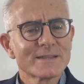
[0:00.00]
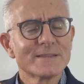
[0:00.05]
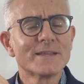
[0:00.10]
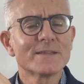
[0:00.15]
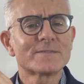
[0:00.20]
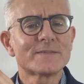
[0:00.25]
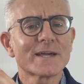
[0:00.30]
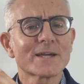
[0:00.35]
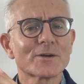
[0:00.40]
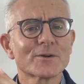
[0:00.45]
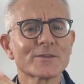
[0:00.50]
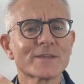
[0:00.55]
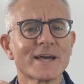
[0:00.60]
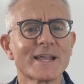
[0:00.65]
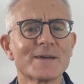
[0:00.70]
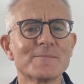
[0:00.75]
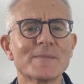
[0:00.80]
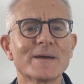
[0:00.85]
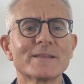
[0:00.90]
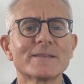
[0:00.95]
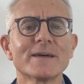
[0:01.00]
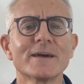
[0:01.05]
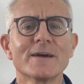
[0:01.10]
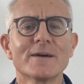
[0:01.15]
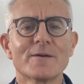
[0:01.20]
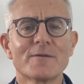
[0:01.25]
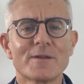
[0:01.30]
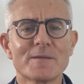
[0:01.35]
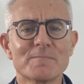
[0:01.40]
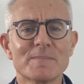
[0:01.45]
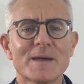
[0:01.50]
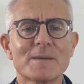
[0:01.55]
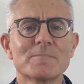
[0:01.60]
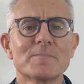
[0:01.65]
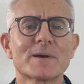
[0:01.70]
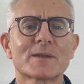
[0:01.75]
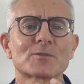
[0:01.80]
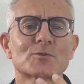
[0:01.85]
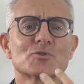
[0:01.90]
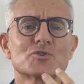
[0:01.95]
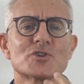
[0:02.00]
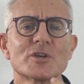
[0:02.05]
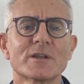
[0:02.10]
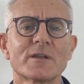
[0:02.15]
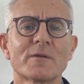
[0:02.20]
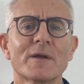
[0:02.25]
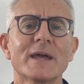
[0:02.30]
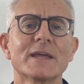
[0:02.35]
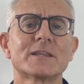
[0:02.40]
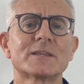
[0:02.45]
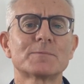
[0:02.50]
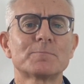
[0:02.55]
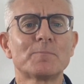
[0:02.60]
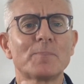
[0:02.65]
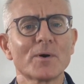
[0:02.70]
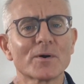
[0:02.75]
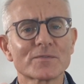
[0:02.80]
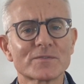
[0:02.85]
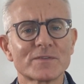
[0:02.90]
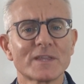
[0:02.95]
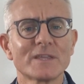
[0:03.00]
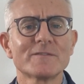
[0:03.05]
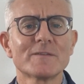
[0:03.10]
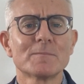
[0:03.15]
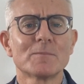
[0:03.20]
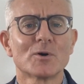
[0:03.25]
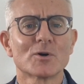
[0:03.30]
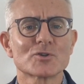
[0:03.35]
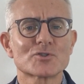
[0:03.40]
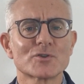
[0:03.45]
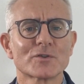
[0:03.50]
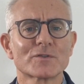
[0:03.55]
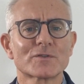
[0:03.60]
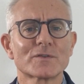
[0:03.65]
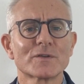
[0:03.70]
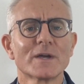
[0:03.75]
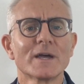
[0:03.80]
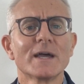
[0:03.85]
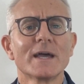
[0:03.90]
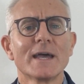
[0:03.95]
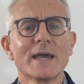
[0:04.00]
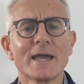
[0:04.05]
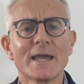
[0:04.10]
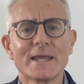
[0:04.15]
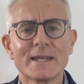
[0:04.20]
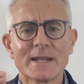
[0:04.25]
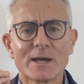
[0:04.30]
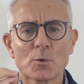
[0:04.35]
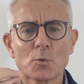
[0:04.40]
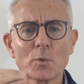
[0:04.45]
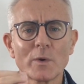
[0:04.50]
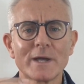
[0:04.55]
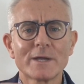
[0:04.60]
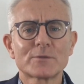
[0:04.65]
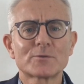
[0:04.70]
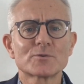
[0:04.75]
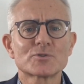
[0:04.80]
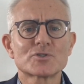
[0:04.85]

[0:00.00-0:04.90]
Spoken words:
The second element, remember to generate positive emotions, and a way